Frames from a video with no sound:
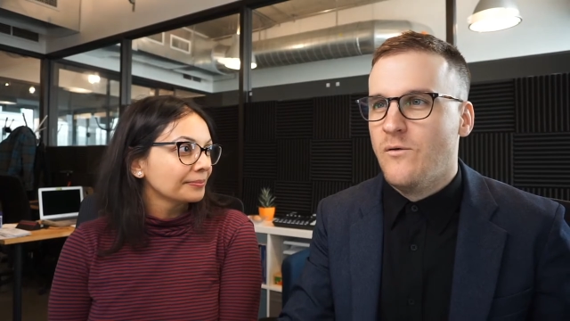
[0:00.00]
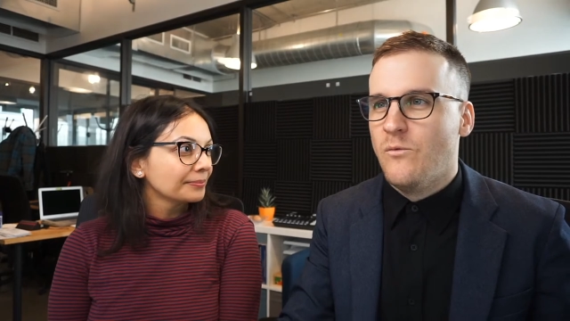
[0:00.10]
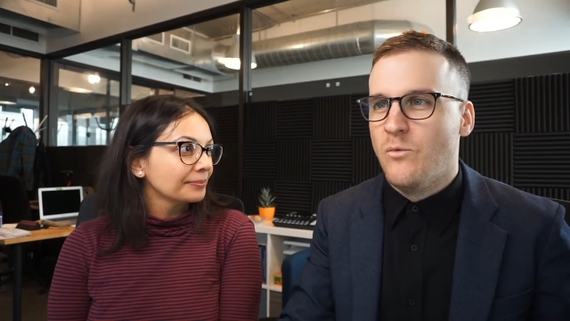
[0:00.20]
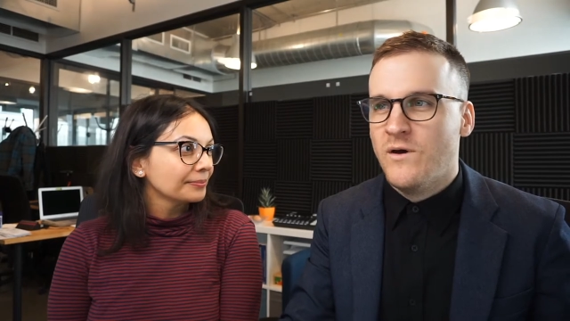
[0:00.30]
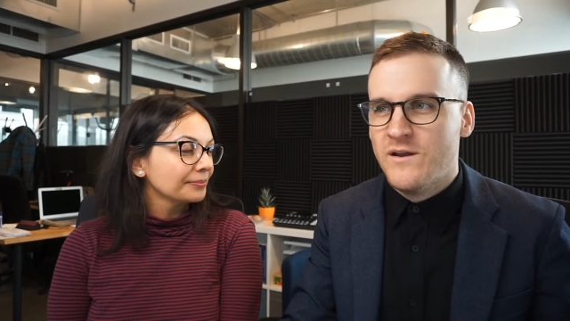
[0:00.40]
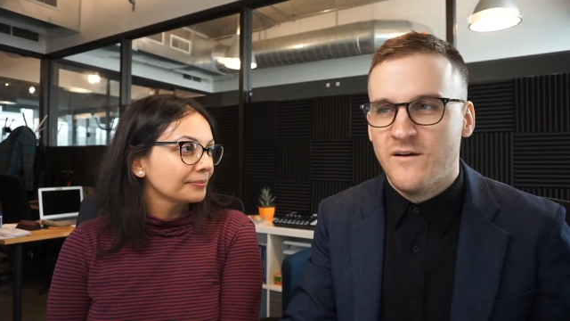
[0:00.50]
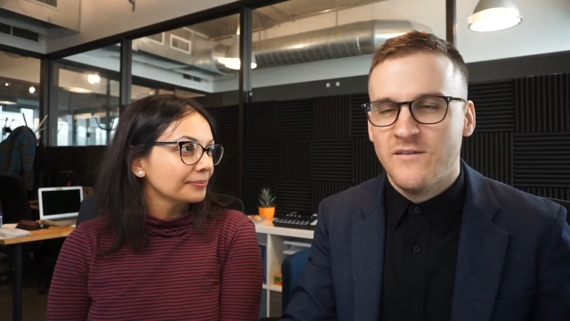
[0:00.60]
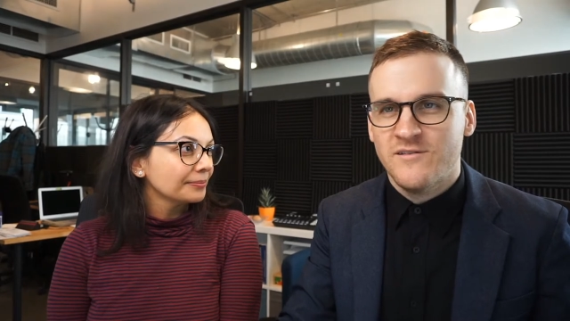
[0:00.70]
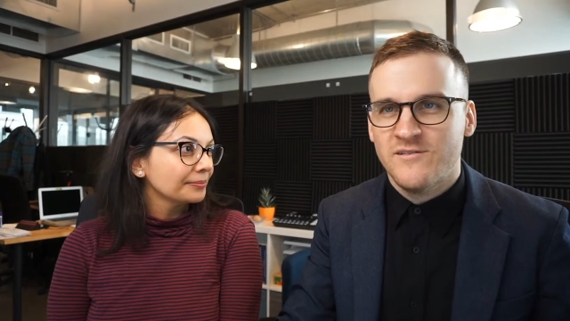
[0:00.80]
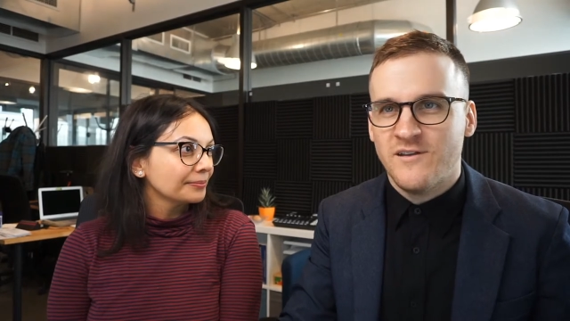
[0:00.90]
Speaker 1: what are
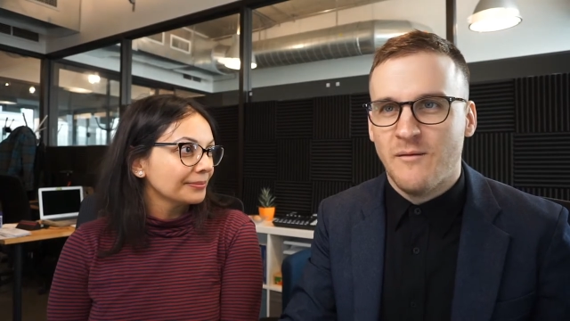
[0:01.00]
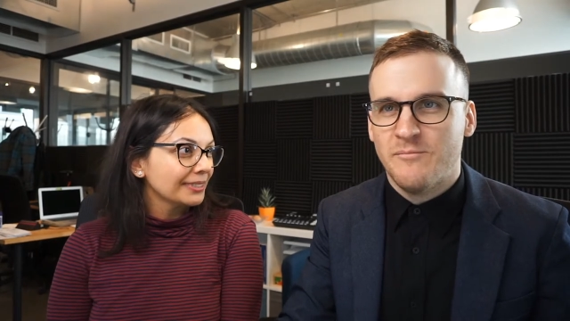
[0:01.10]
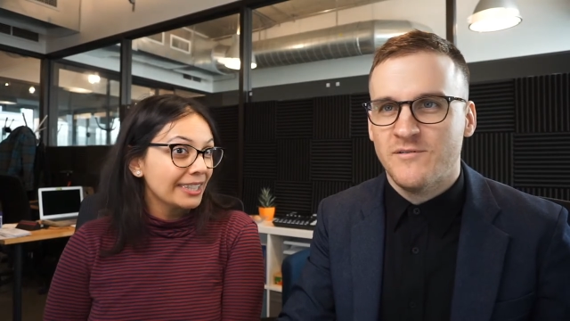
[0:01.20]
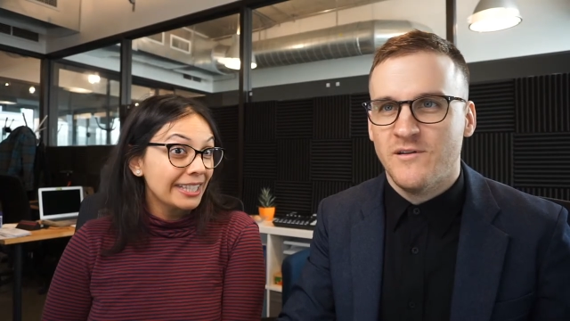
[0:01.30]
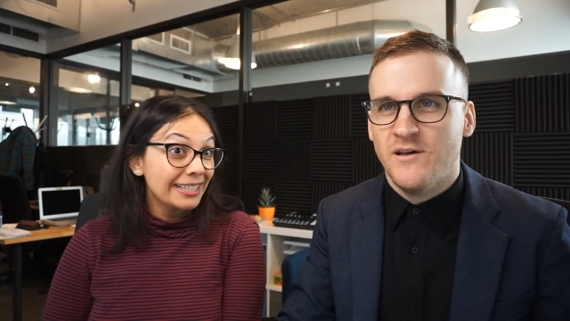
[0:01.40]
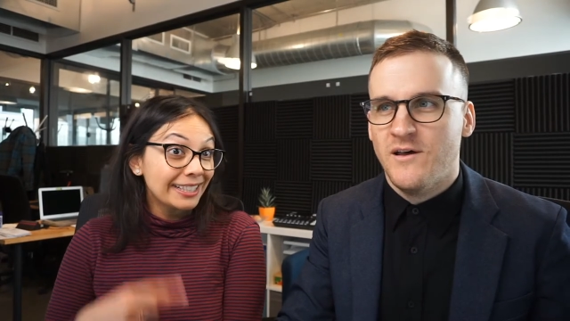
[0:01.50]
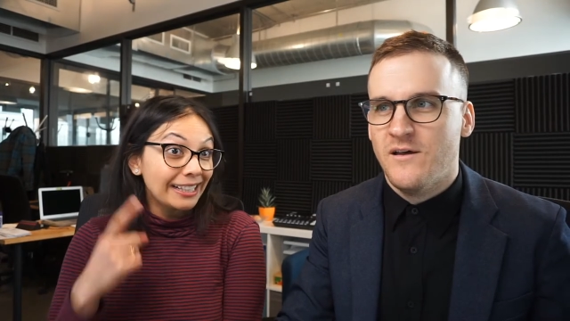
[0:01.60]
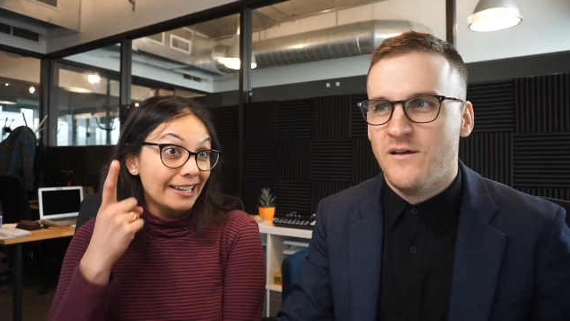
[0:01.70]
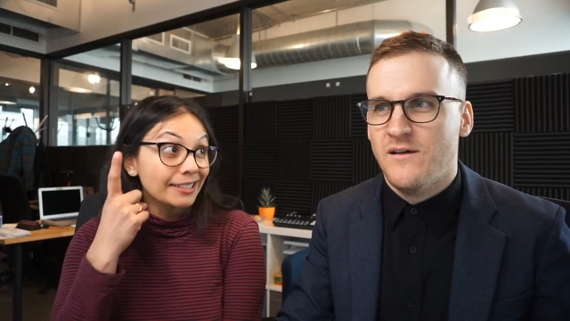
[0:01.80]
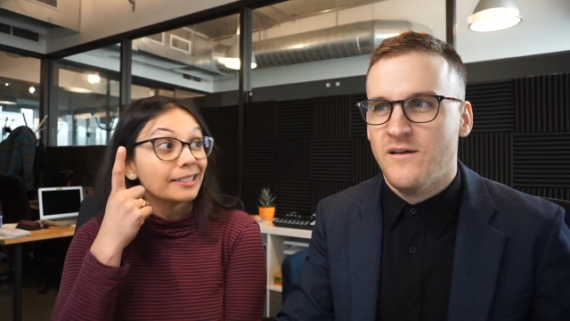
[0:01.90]
the steps.
Speaker 2: These
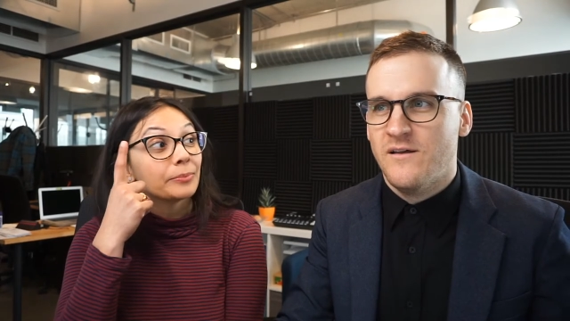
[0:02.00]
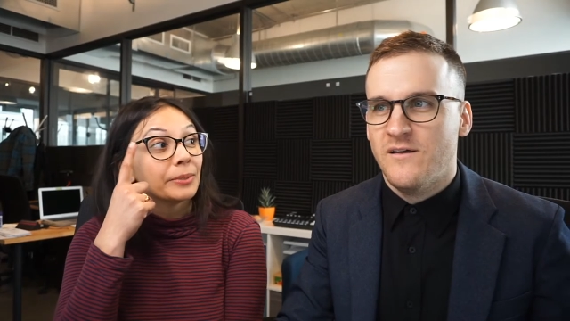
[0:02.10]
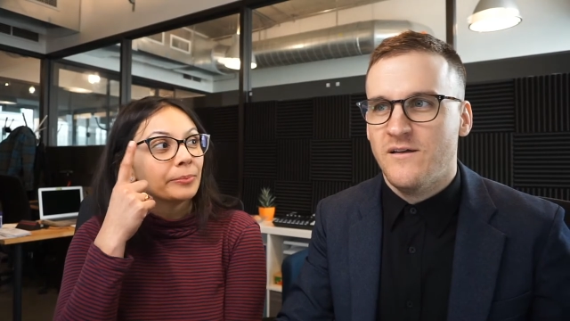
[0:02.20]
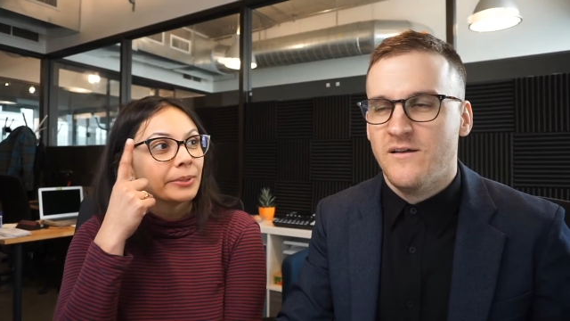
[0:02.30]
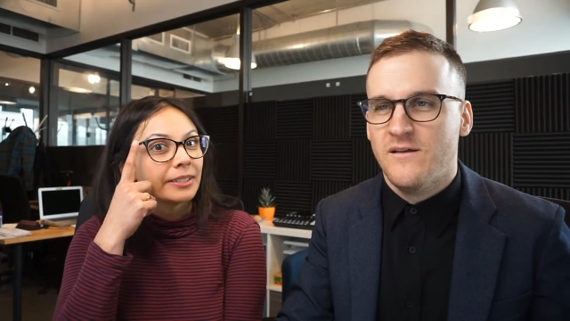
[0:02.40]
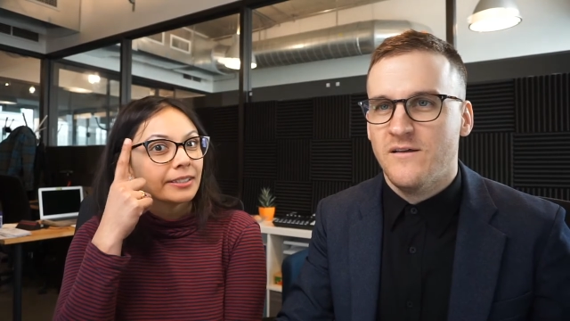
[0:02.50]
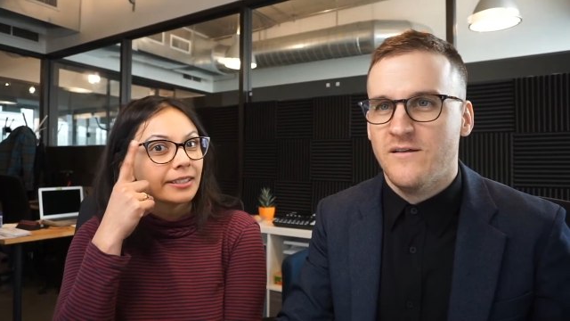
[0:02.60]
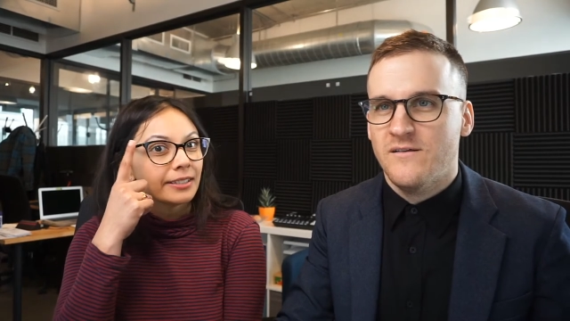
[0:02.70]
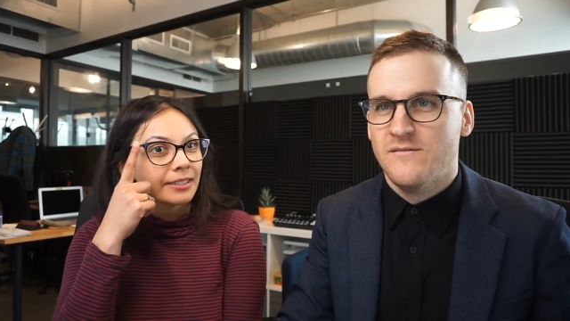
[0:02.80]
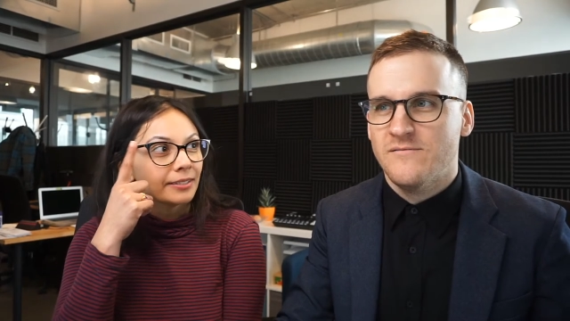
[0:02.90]
glasses mean business.